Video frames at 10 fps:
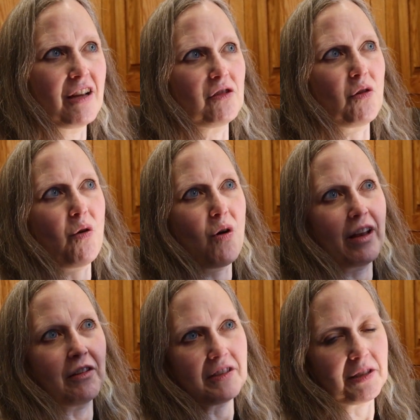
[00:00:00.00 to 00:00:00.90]
So
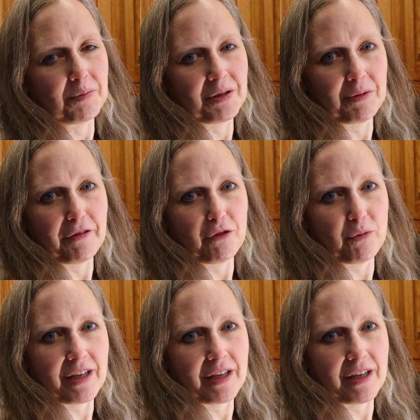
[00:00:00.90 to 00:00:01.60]
I looked up some different